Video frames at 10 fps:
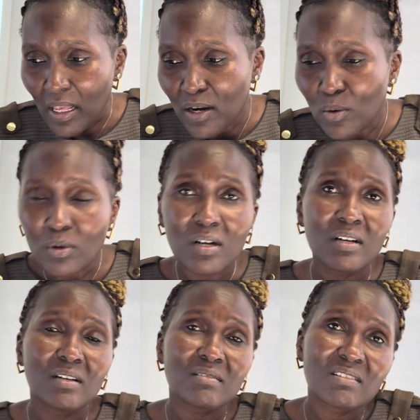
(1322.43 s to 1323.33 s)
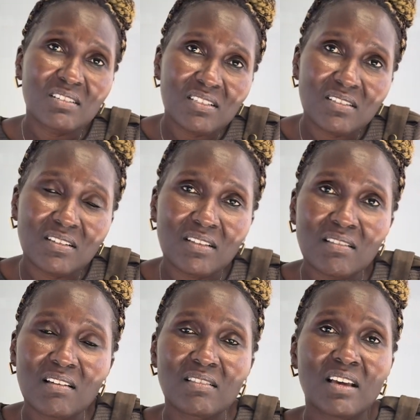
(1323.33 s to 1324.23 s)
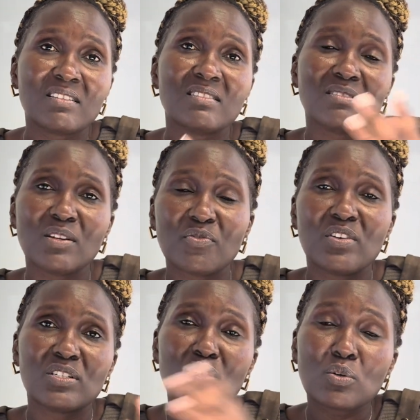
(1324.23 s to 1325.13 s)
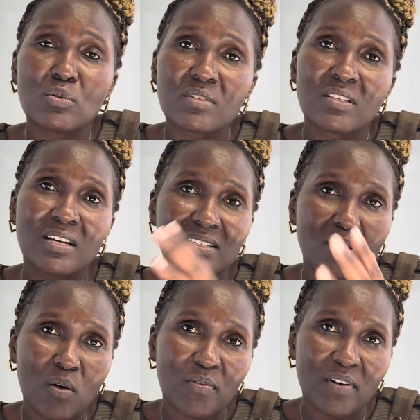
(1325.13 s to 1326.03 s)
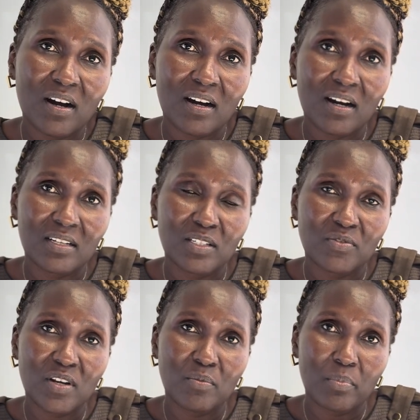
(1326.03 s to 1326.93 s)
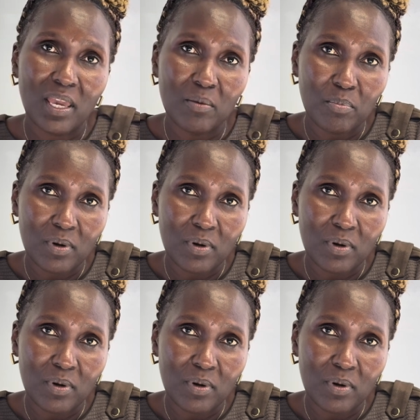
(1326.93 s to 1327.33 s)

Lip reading: Look, there's different schools that offer different the